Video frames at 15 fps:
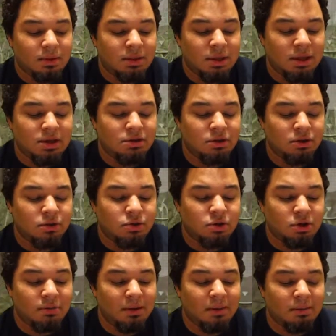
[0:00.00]
these you
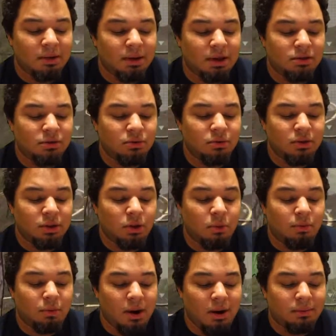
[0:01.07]
should be able to get through with no
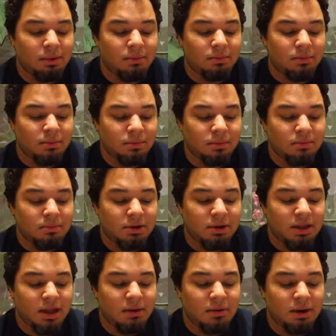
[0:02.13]
problem. Put it
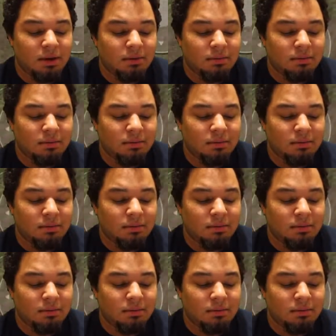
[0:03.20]
that way.